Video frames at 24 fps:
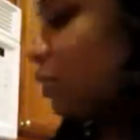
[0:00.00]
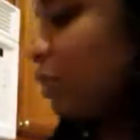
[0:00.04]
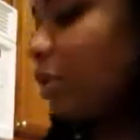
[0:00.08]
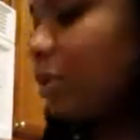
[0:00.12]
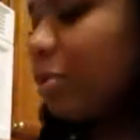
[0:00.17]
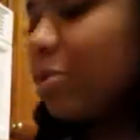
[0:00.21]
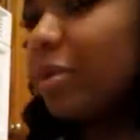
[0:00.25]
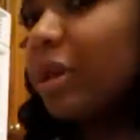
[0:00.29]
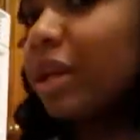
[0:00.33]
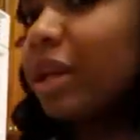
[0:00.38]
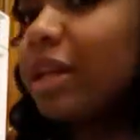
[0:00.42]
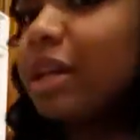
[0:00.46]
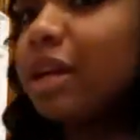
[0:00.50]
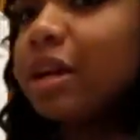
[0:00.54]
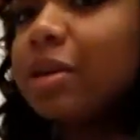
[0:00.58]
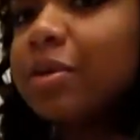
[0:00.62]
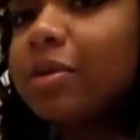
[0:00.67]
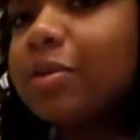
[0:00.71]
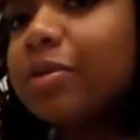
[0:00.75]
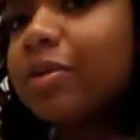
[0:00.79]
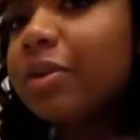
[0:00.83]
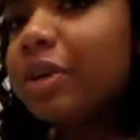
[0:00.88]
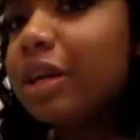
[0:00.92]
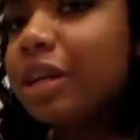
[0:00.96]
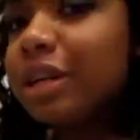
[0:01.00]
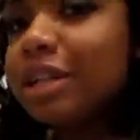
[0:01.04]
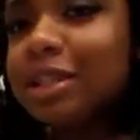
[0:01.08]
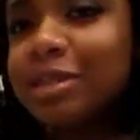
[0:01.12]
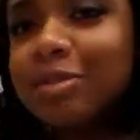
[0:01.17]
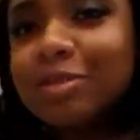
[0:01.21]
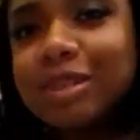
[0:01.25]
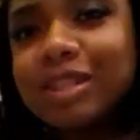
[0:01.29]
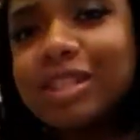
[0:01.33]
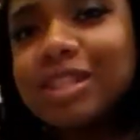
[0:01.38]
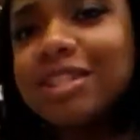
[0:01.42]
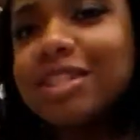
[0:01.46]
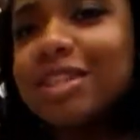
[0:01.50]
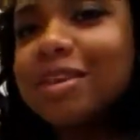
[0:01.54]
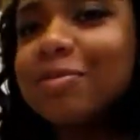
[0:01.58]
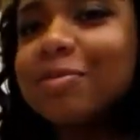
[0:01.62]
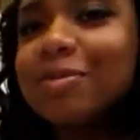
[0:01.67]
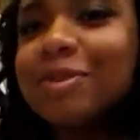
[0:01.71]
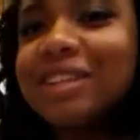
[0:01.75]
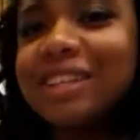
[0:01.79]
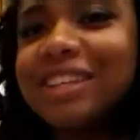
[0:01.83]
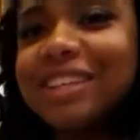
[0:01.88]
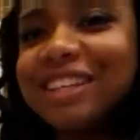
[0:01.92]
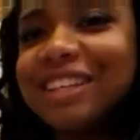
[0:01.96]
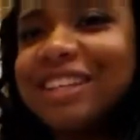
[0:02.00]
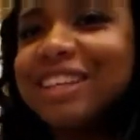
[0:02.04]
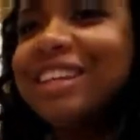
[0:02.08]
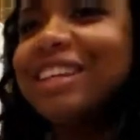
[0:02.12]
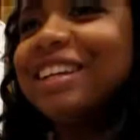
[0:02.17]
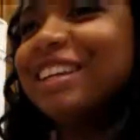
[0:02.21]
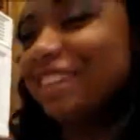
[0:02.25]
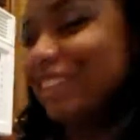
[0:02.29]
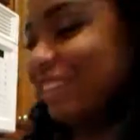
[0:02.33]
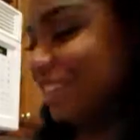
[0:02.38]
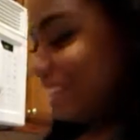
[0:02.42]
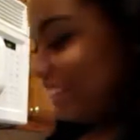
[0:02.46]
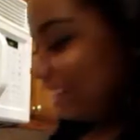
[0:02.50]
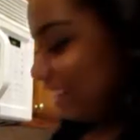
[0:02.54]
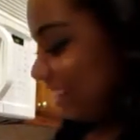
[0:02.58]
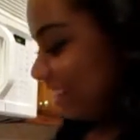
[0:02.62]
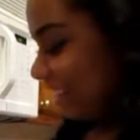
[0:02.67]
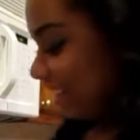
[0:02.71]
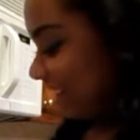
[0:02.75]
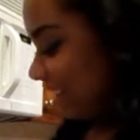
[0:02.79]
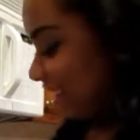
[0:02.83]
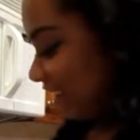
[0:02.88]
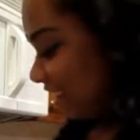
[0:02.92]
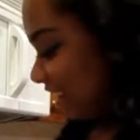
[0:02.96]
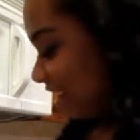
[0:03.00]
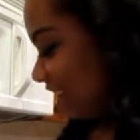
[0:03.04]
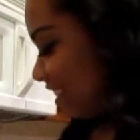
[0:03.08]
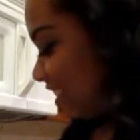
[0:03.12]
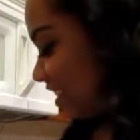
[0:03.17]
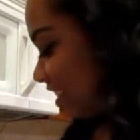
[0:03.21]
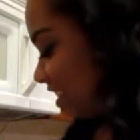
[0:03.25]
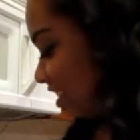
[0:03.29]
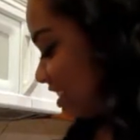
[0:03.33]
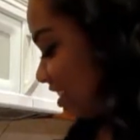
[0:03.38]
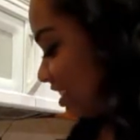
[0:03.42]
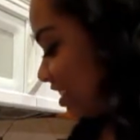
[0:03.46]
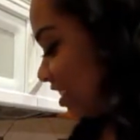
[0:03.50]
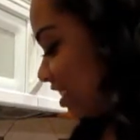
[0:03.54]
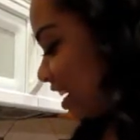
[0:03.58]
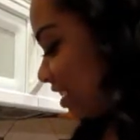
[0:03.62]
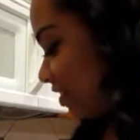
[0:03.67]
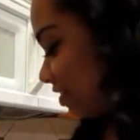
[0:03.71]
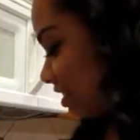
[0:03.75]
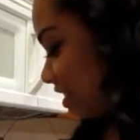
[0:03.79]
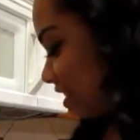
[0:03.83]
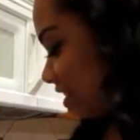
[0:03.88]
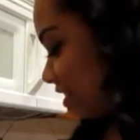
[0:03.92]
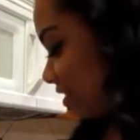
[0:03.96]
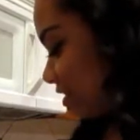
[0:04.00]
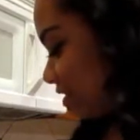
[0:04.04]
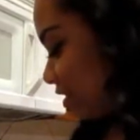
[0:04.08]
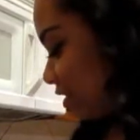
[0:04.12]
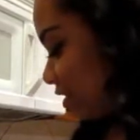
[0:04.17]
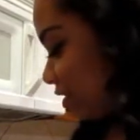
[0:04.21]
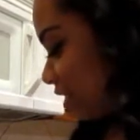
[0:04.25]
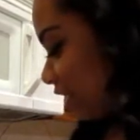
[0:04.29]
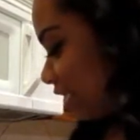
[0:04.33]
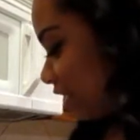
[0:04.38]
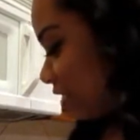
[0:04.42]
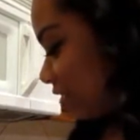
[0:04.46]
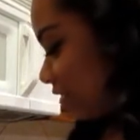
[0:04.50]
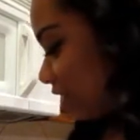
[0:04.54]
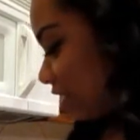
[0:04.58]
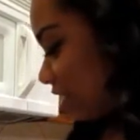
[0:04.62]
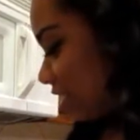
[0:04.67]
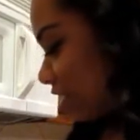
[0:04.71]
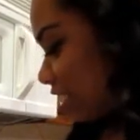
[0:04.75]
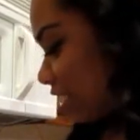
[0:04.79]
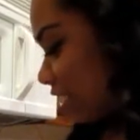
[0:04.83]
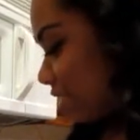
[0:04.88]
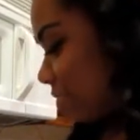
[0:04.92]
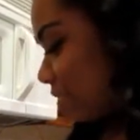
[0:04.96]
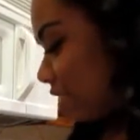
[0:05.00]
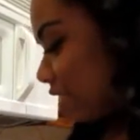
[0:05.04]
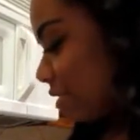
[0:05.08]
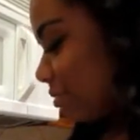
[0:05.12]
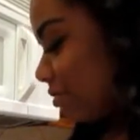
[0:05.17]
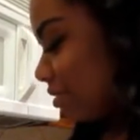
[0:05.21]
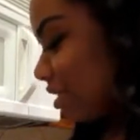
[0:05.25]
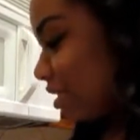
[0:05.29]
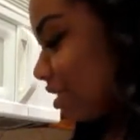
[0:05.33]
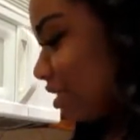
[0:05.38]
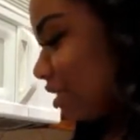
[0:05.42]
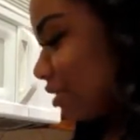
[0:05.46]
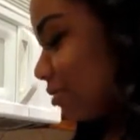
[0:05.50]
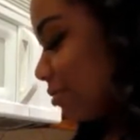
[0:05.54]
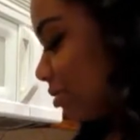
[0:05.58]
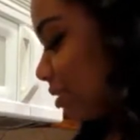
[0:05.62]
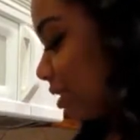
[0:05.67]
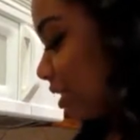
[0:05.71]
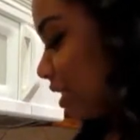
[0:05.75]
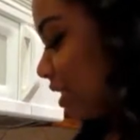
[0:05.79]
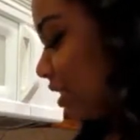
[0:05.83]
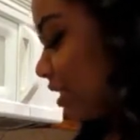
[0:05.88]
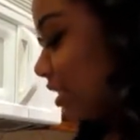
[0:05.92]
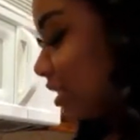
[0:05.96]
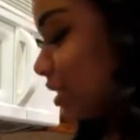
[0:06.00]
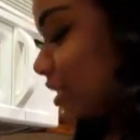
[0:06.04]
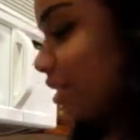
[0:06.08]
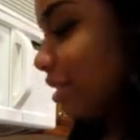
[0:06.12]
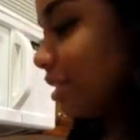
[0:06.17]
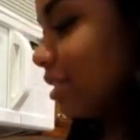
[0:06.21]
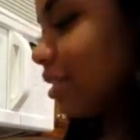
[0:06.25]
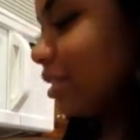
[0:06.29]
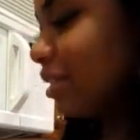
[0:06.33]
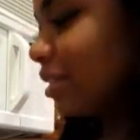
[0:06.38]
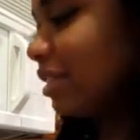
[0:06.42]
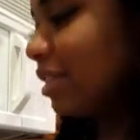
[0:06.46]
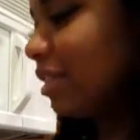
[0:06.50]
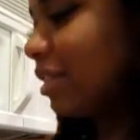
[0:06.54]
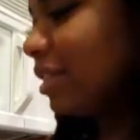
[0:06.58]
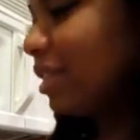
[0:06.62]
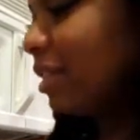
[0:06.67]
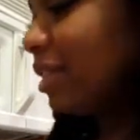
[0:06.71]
You may not want as much as I'm putting. Definitely don't try the first time as much as I'm putting, because